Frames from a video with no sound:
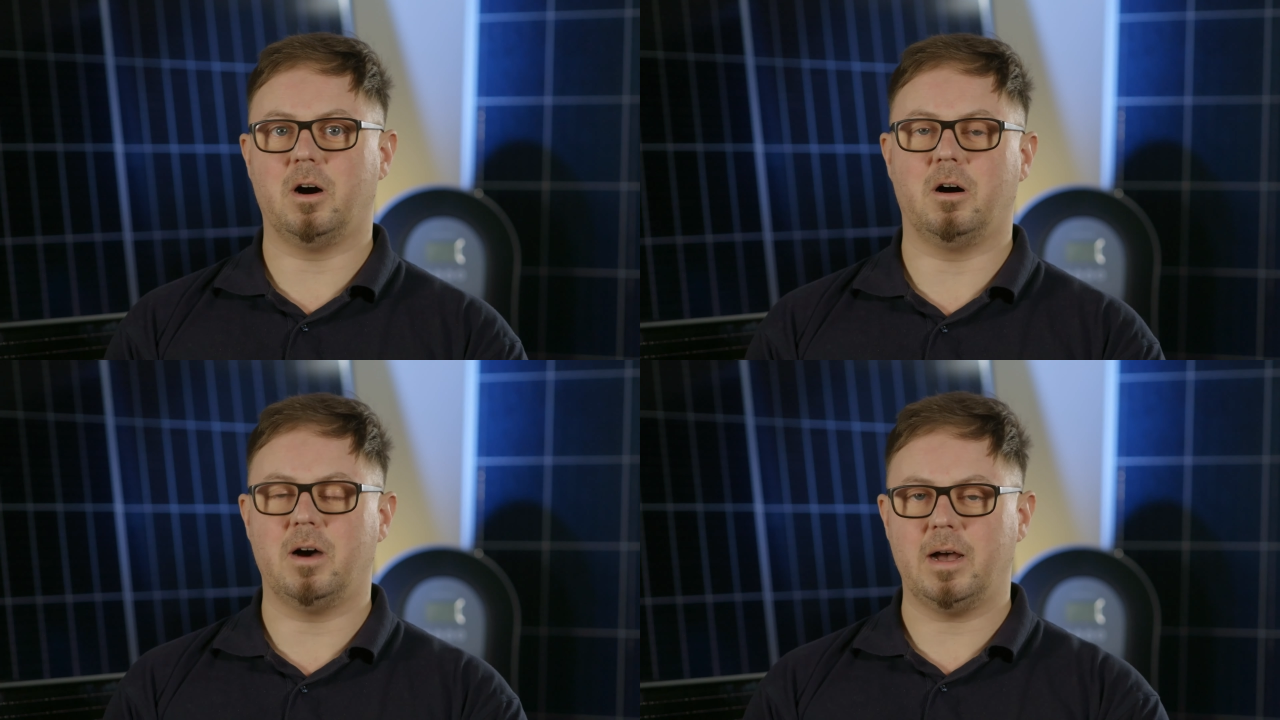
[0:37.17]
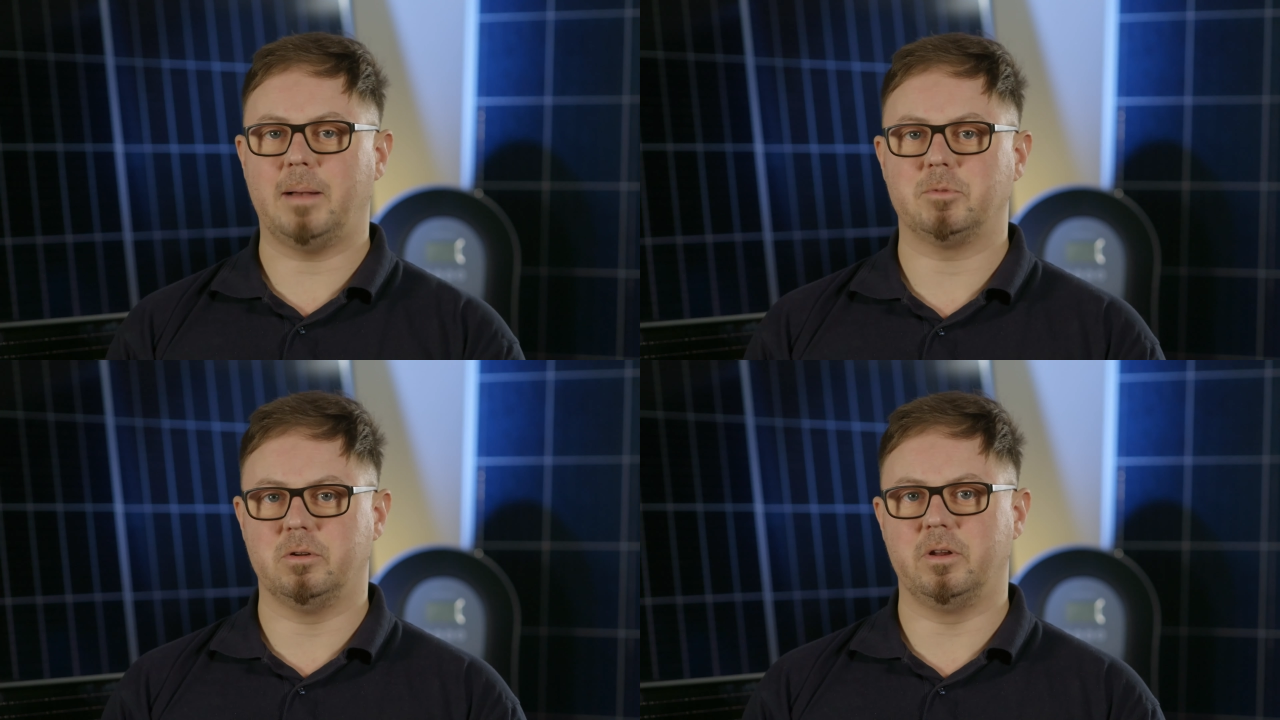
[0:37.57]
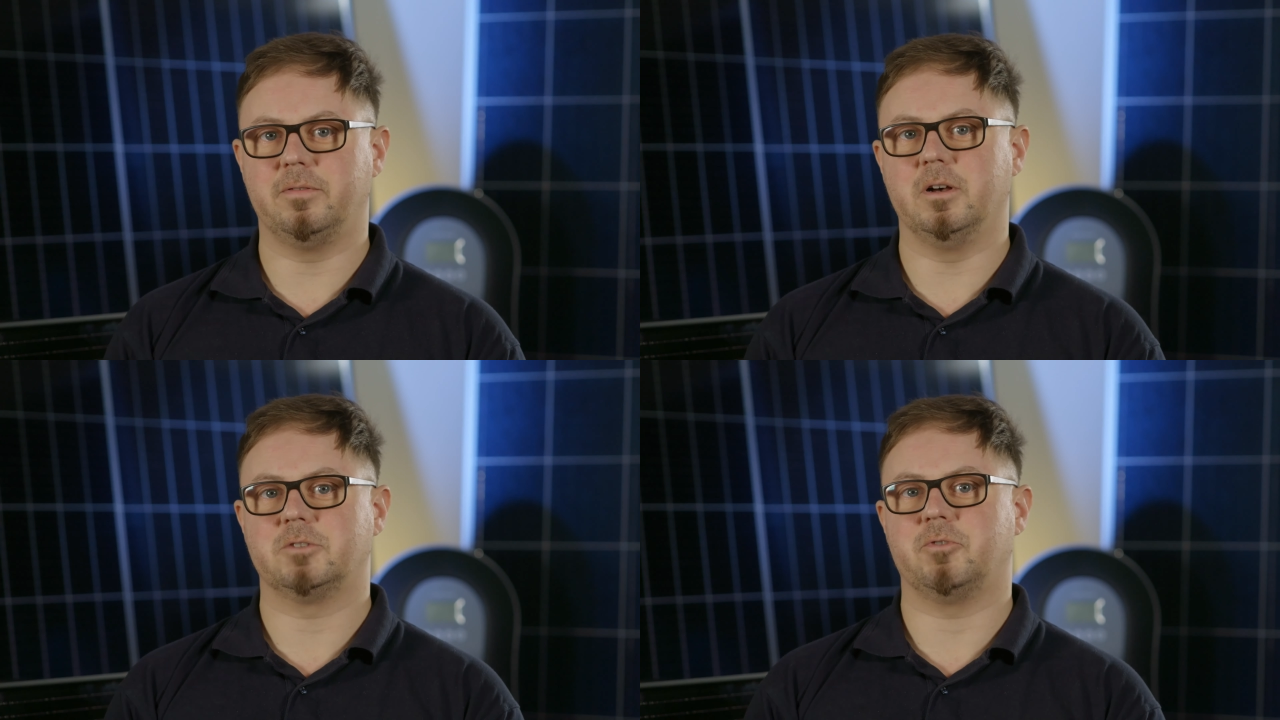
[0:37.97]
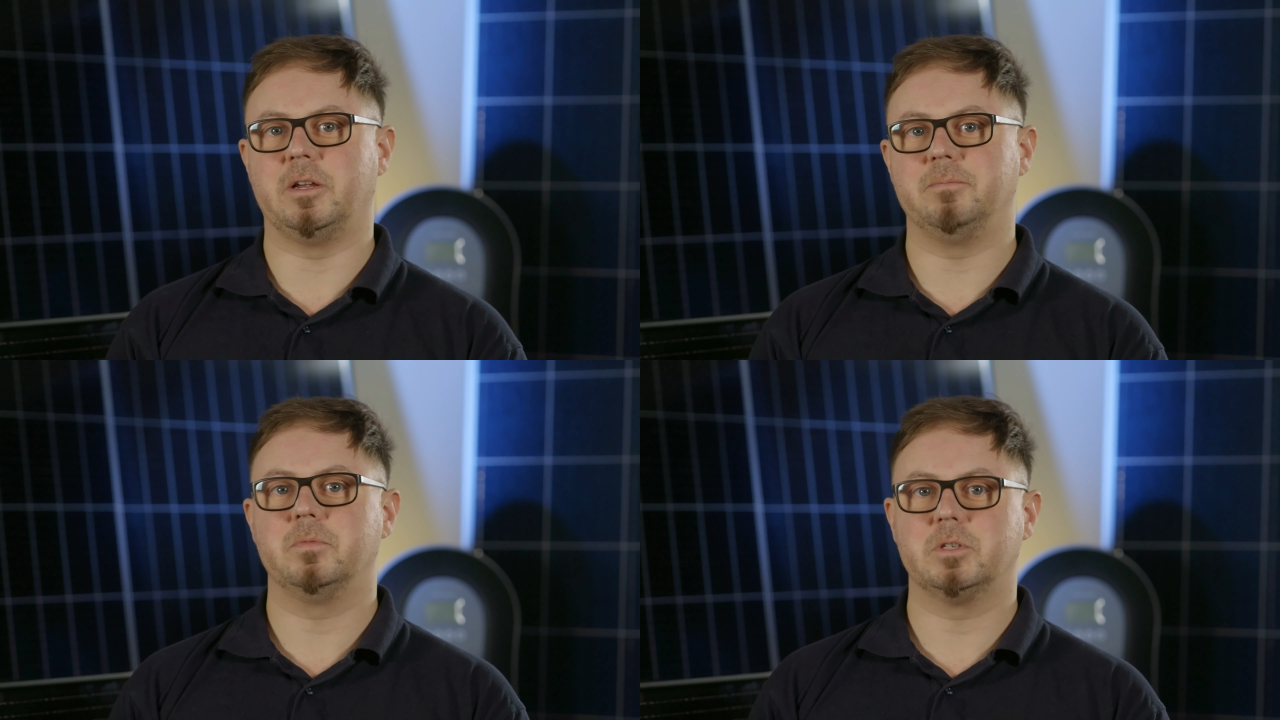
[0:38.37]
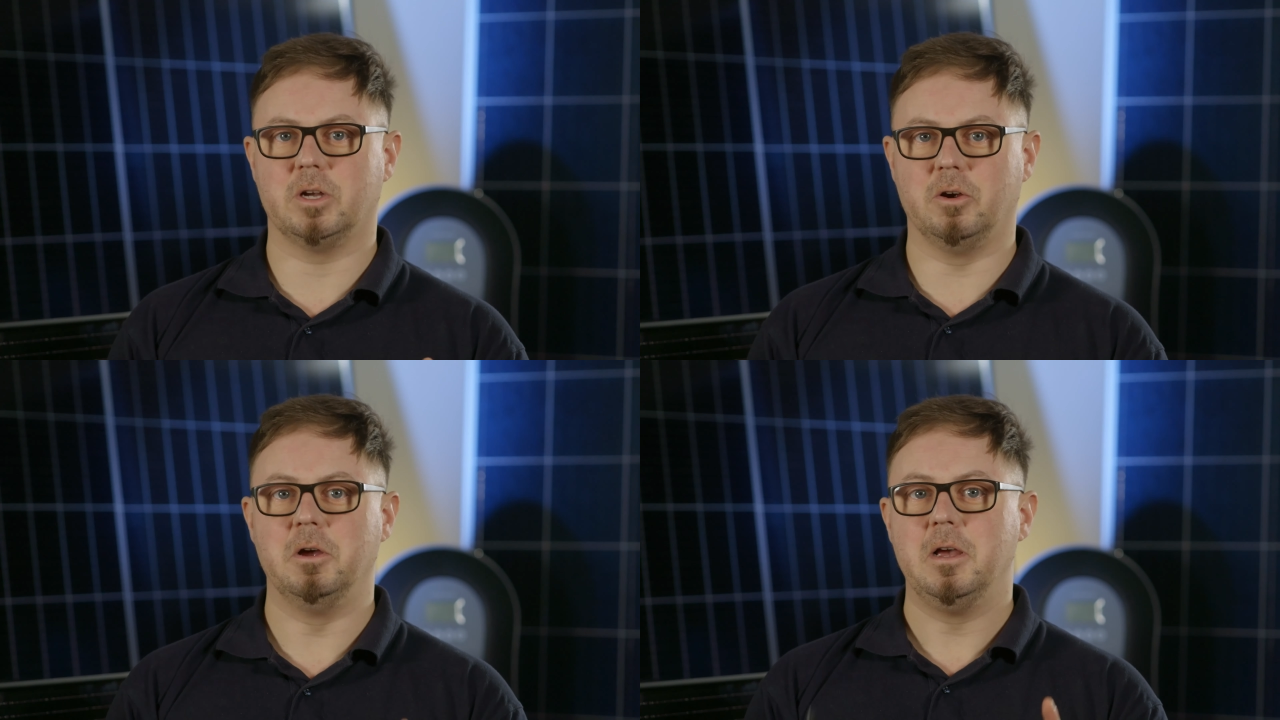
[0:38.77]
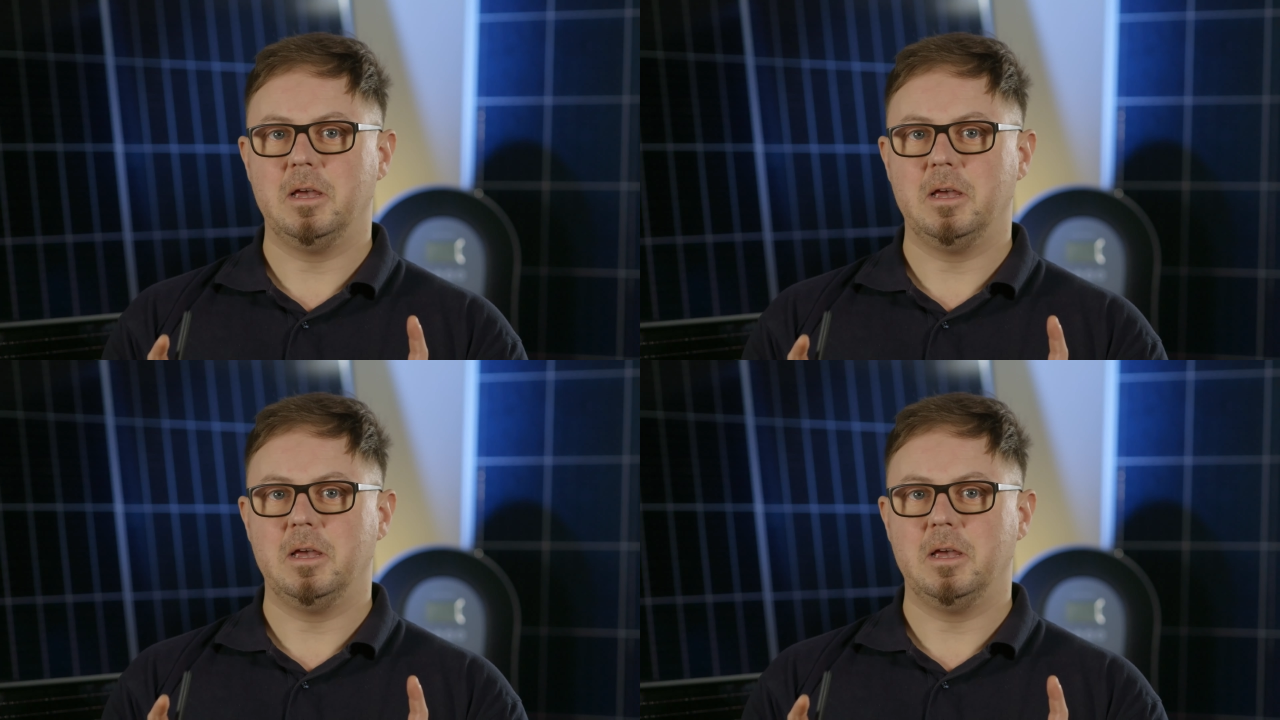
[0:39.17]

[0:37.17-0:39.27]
are absolutely first rate. So